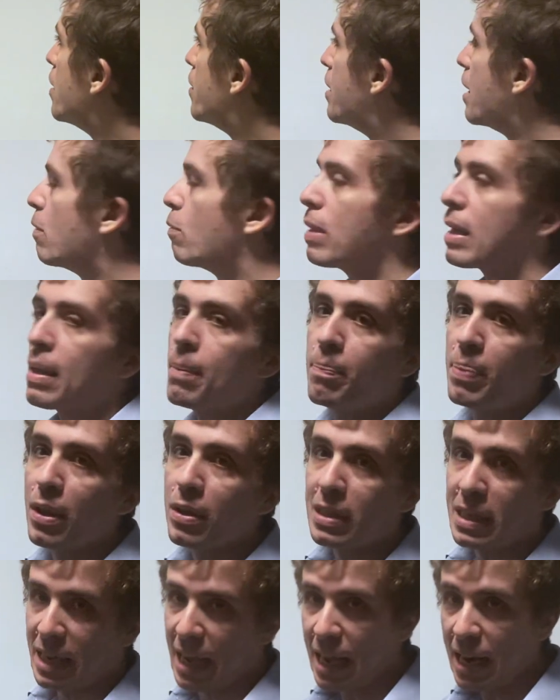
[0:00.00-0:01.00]
then we can
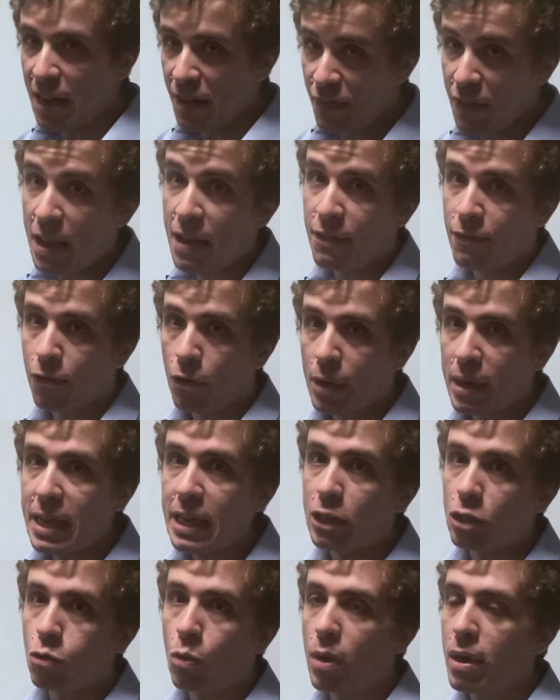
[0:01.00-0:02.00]
build an N F A for
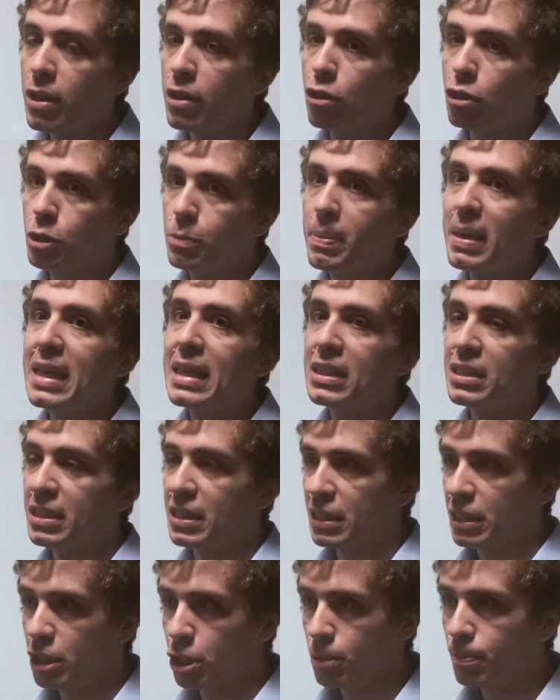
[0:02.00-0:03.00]
each one of those
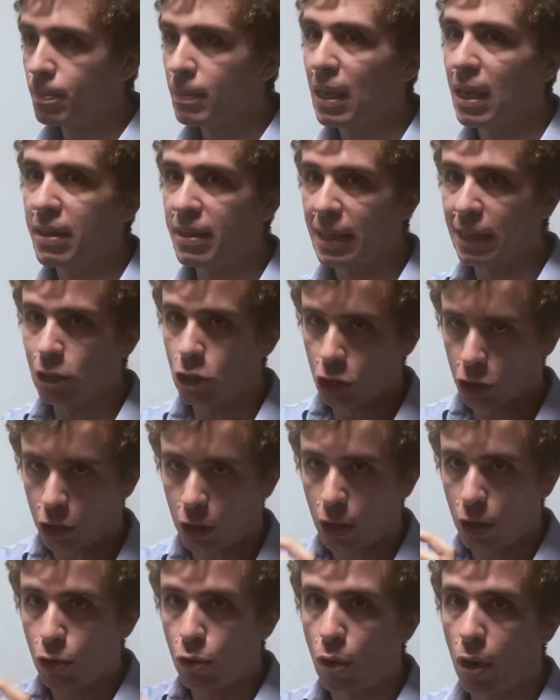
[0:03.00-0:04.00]
pieces and then just
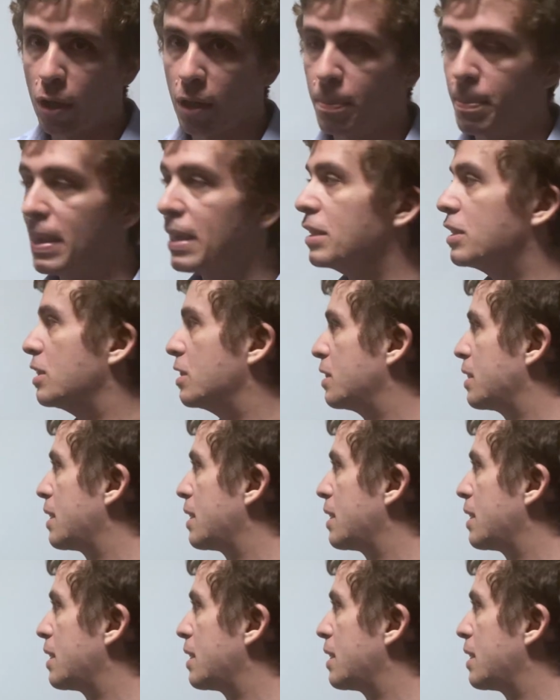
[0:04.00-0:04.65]
glue all the pieces